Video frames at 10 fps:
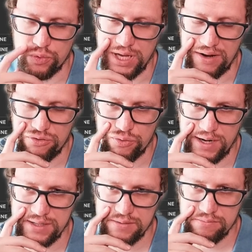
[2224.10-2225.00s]
you would have to
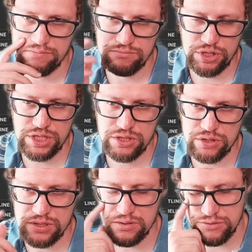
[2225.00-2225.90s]
write. But this is
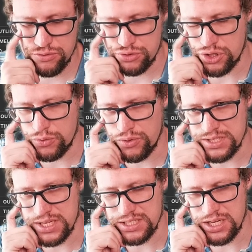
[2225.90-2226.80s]
good to show you
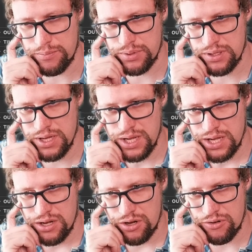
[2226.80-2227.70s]
as an example
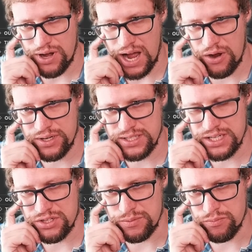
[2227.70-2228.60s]
of how this
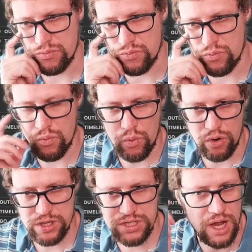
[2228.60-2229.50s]
actually
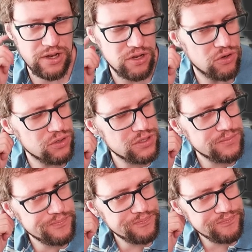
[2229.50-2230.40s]
works under the hood.